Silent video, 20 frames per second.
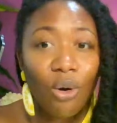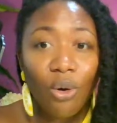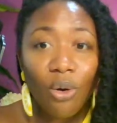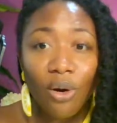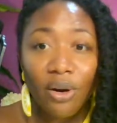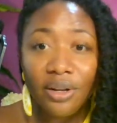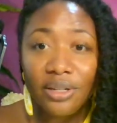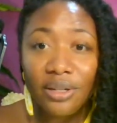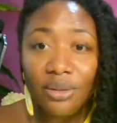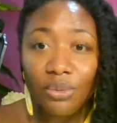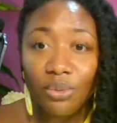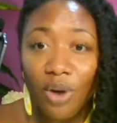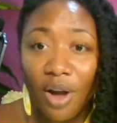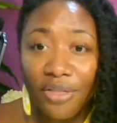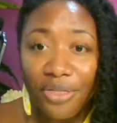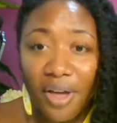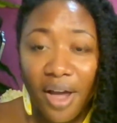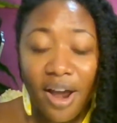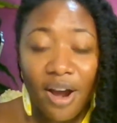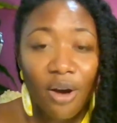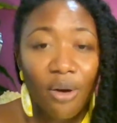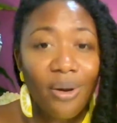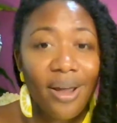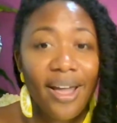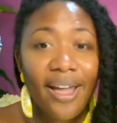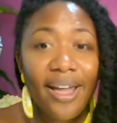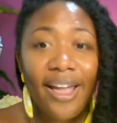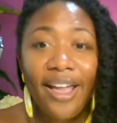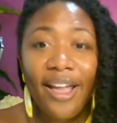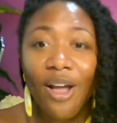or a Roth
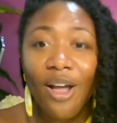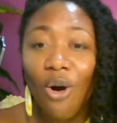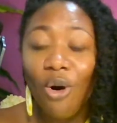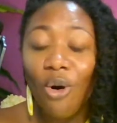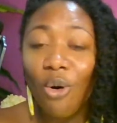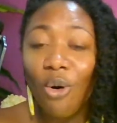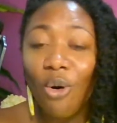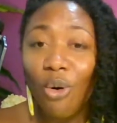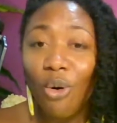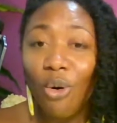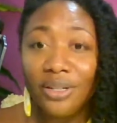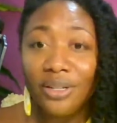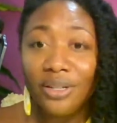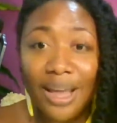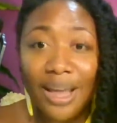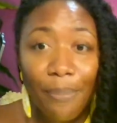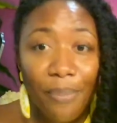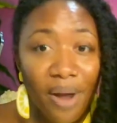IRA or a SEP